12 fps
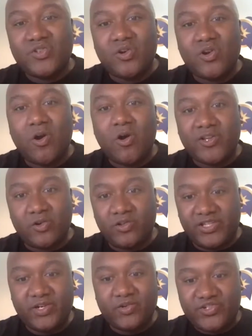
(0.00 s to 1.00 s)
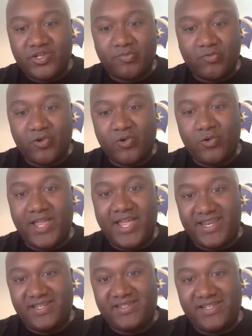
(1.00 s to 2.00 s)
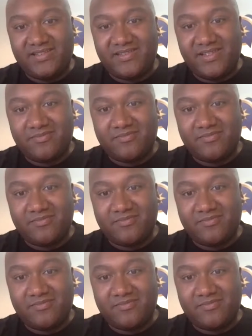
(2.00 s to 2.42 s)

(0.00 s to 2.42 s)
you took on your leadership role at AT&T?